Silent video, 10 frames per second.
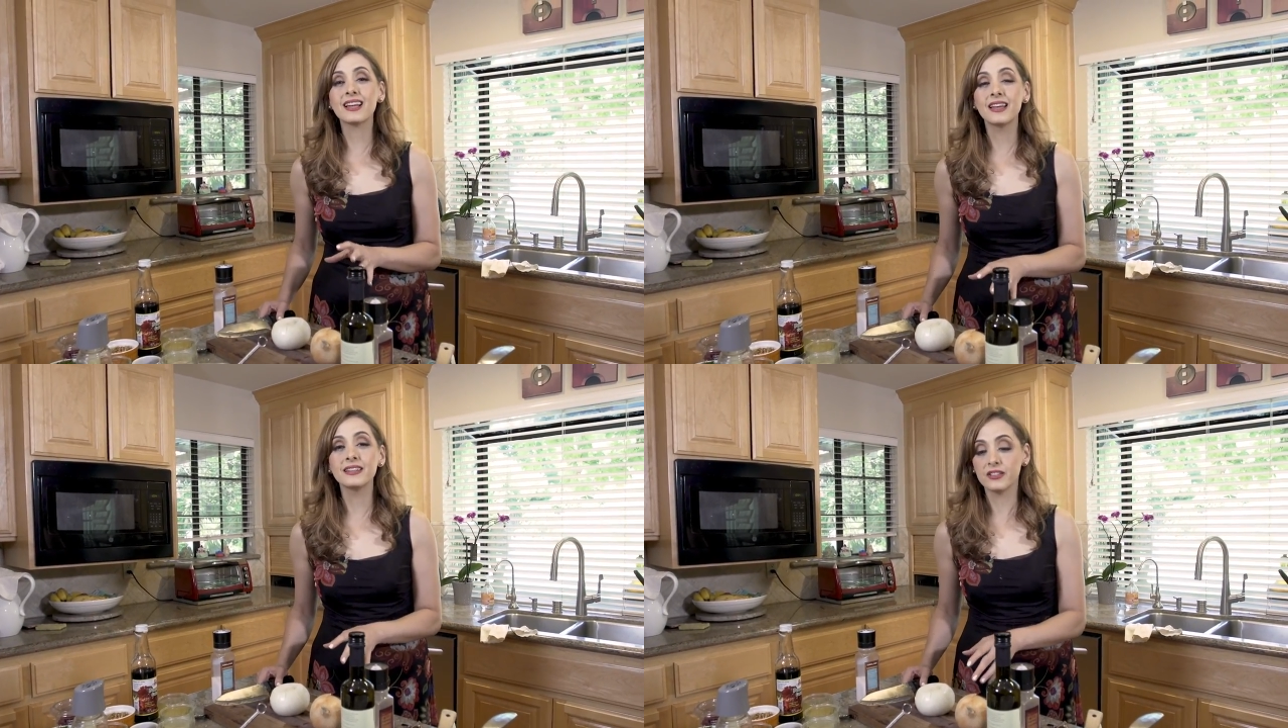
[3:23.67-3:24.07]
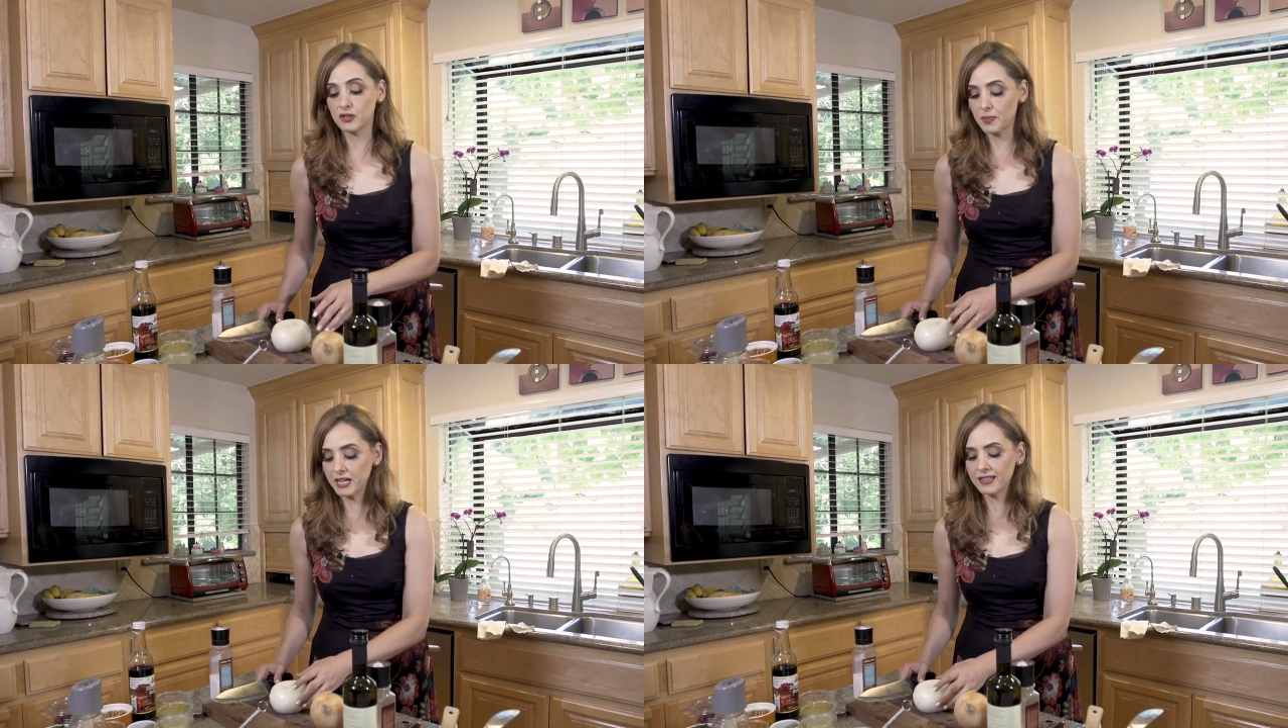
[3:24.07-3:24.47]
onions,
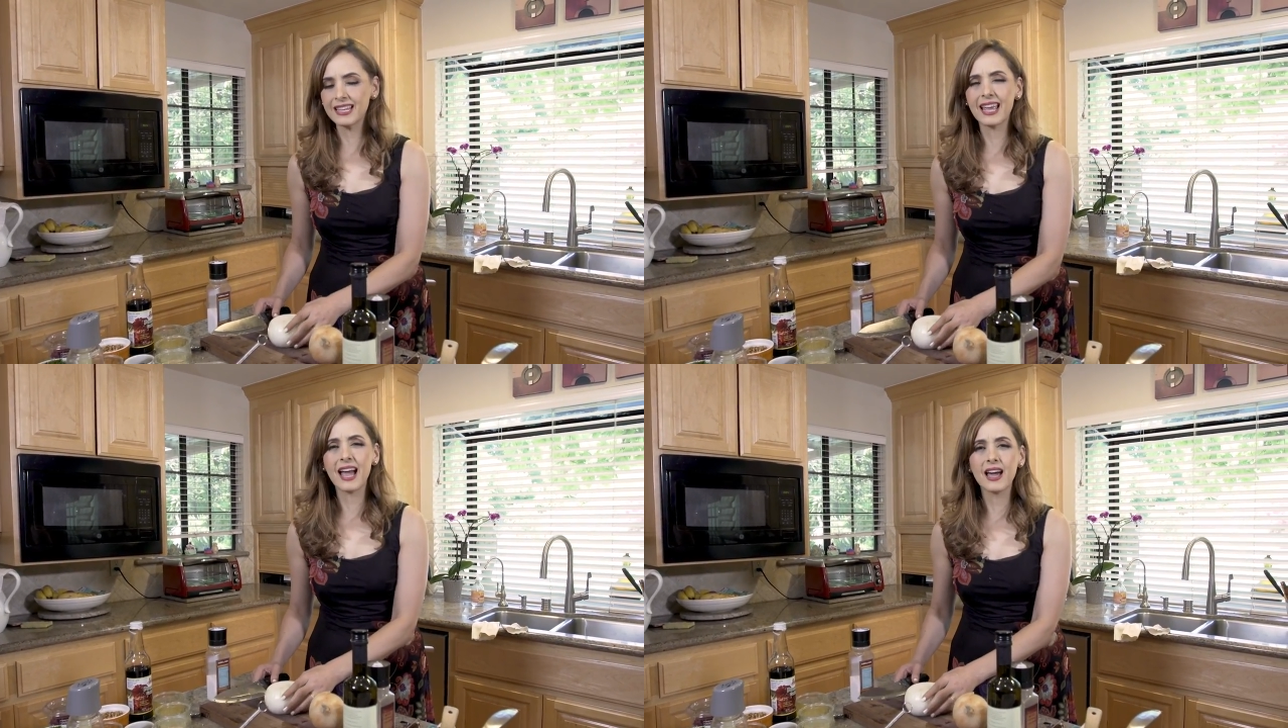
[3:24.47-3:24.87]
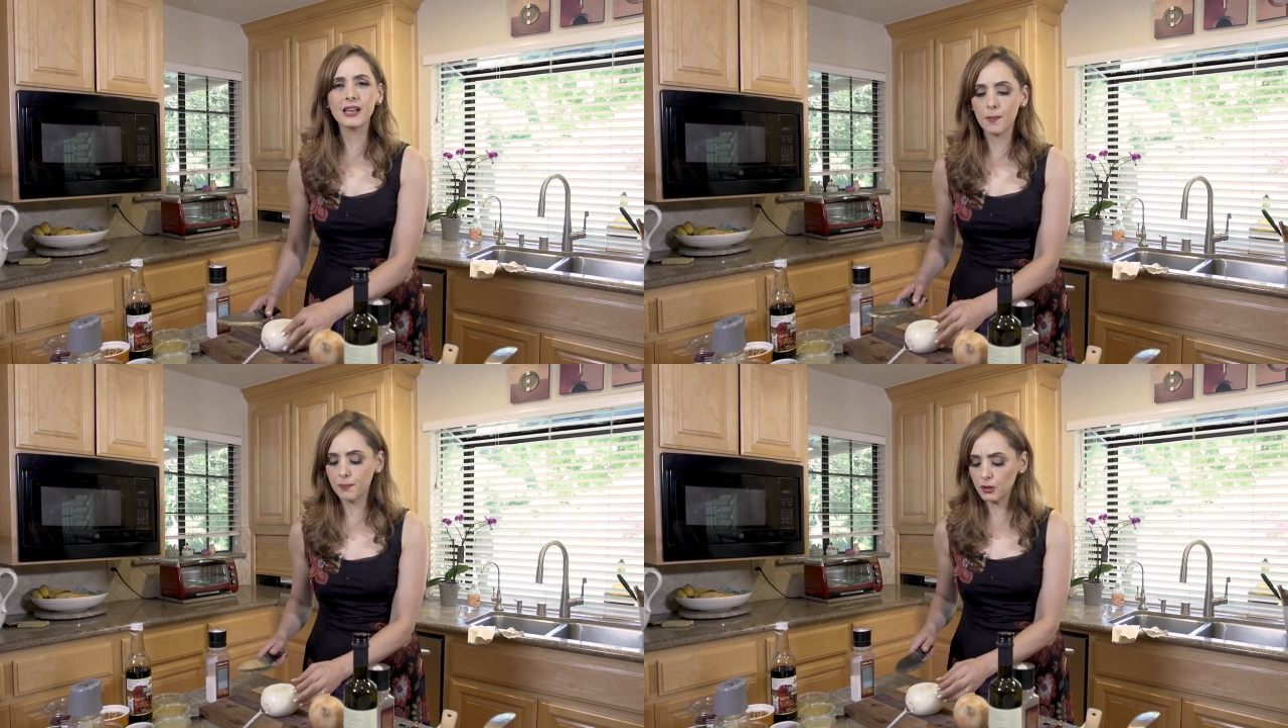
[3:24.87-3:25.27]
because they add
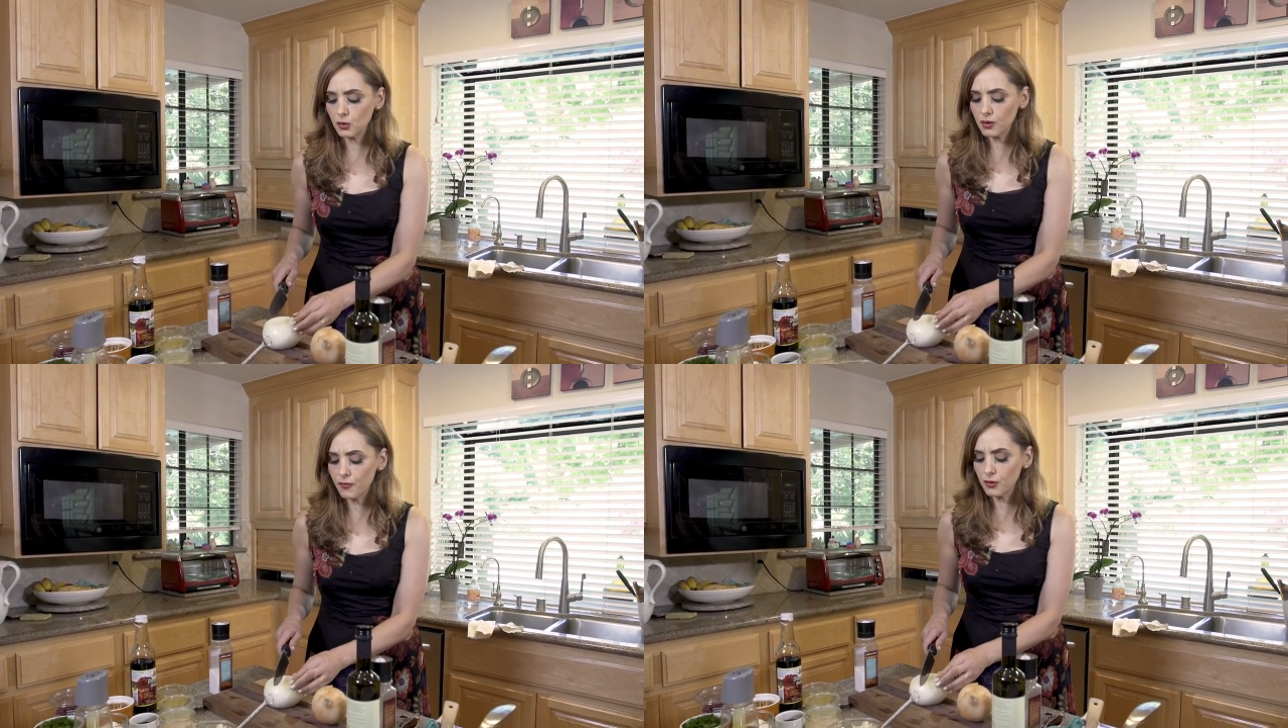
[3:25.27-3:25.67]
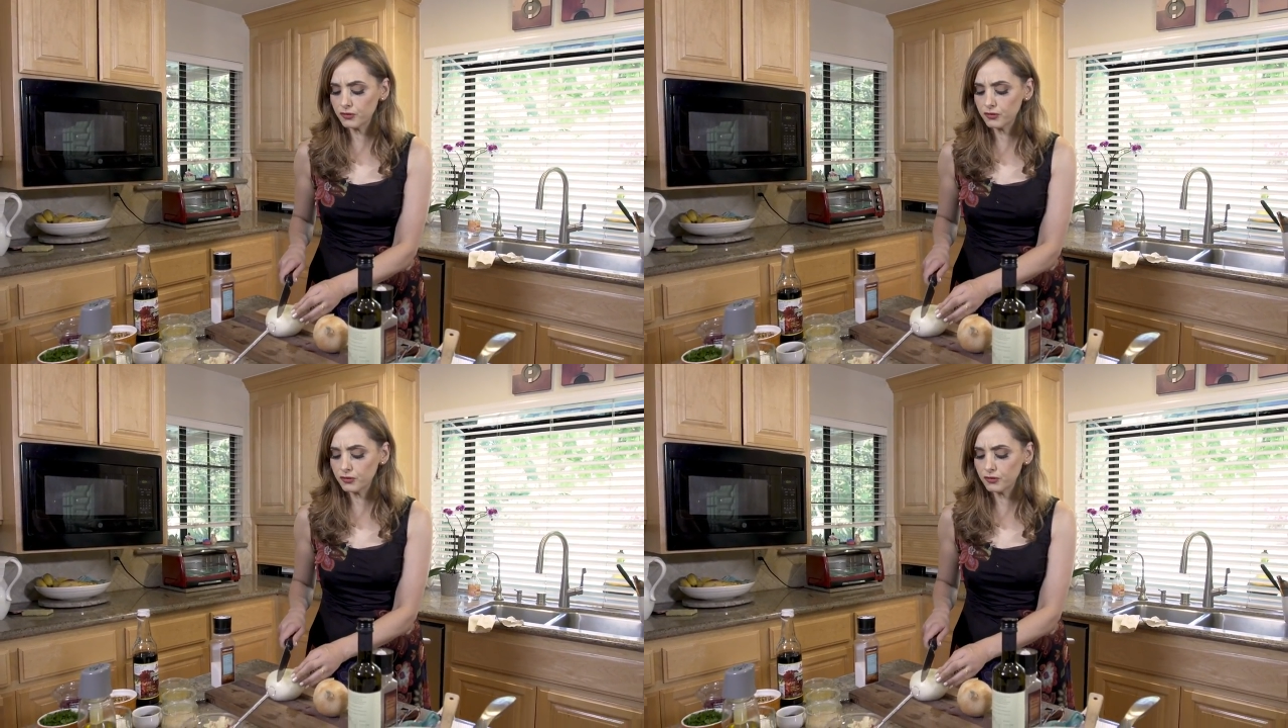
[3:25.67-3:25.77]
a beautiful